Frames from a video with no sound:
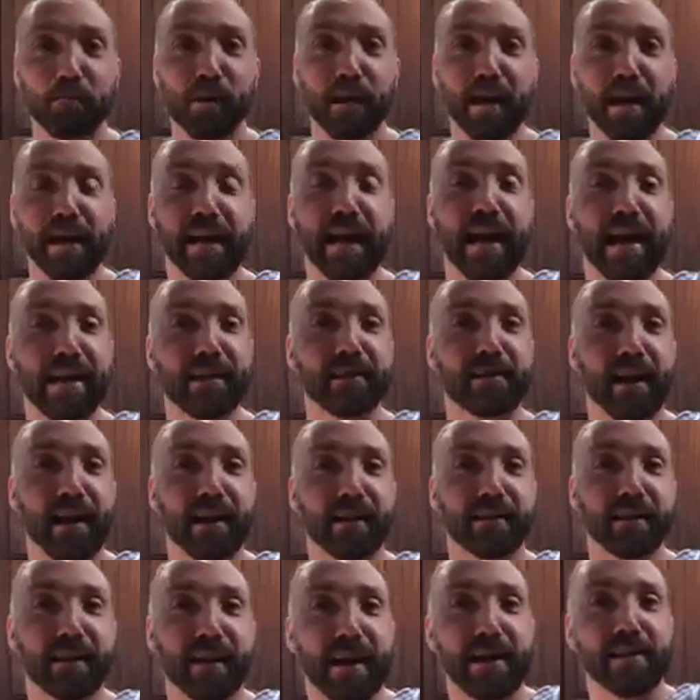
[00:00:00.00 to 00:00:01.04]
playing and
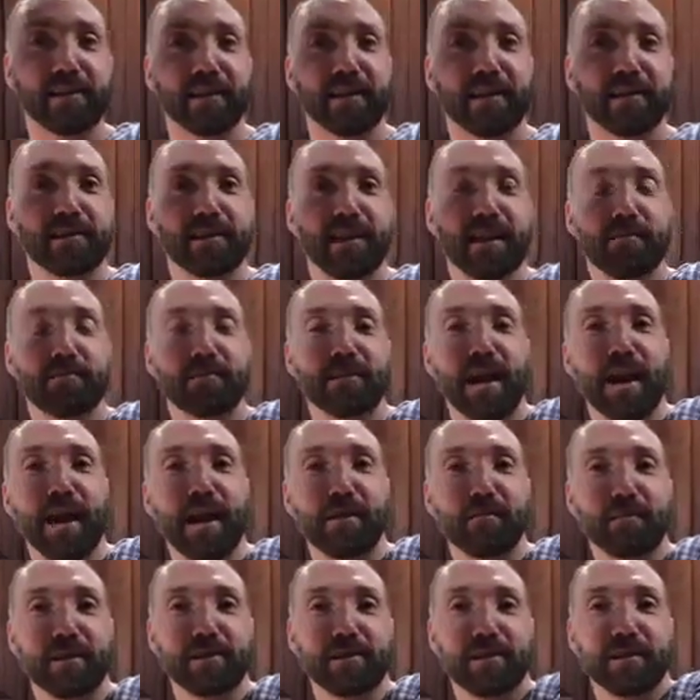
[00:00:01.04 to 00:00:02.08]
talk to you guys at the same
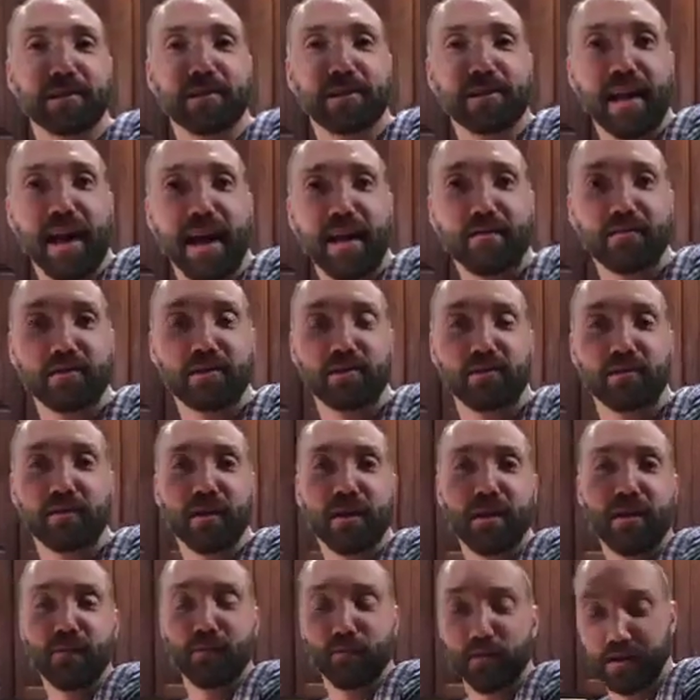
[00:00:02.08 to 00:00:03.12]
time because it sounds
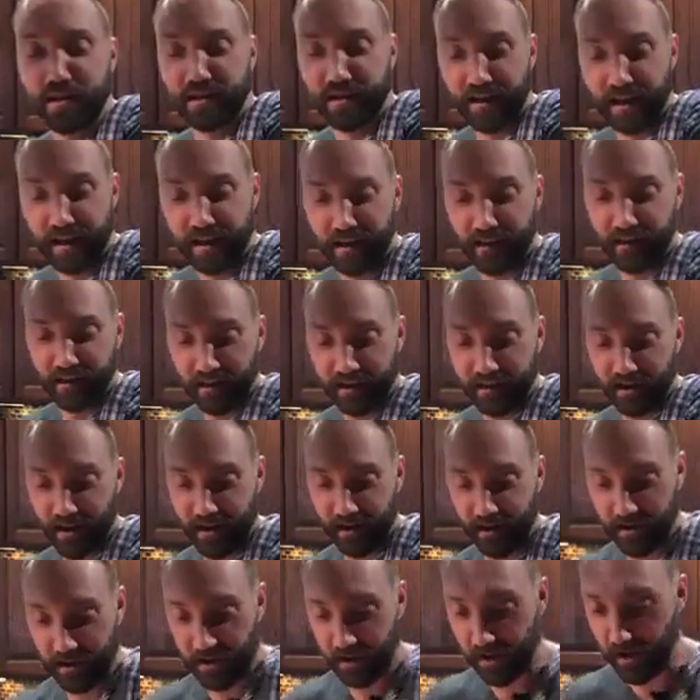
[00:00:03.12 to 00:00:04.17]
ridiculous
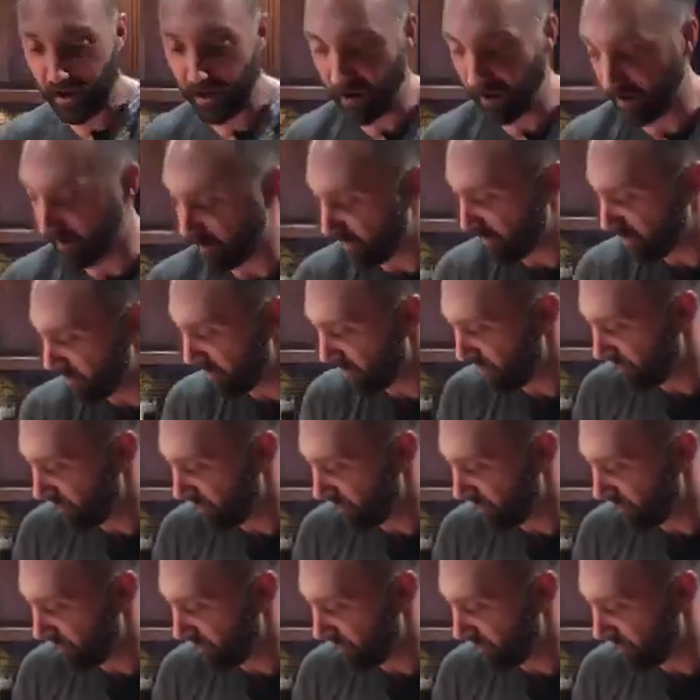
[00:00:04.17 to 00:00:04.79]
on the show.